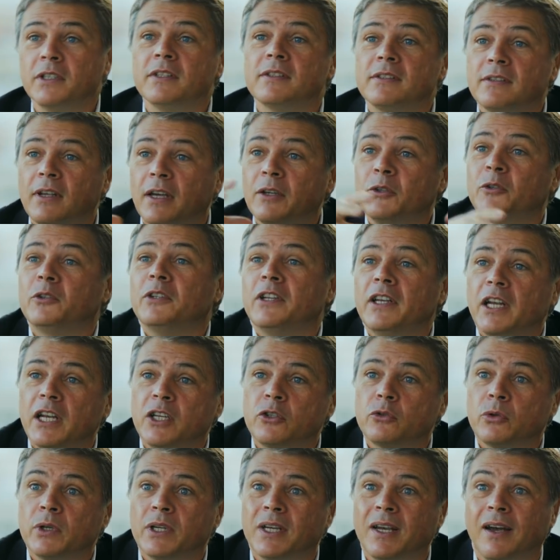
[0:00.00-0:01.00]
inside an
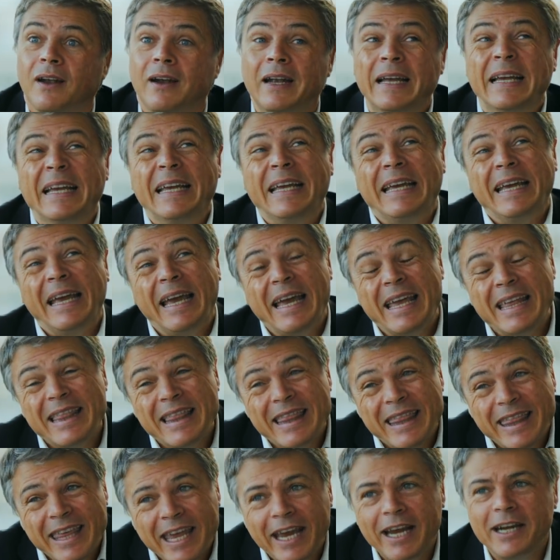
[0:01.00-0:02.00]
electric car
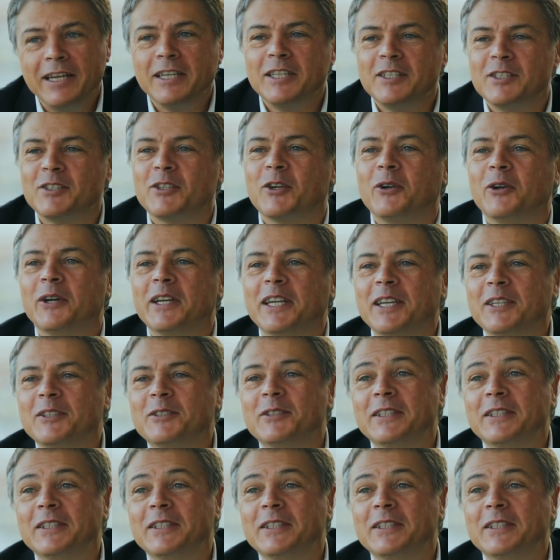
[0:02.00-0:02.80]
and there it's going